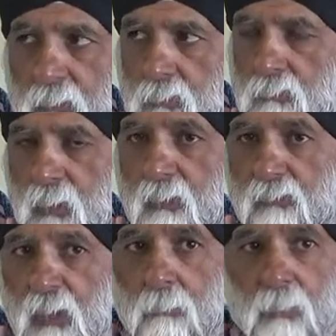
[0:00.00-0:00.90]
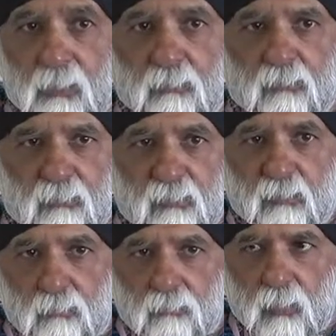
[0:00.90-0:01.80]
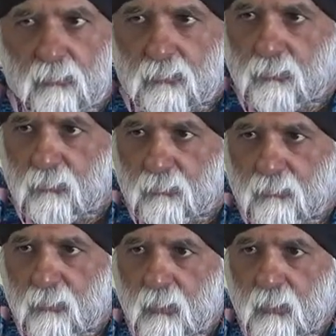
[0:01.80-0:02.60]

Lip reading: to really celebrate the success of our students.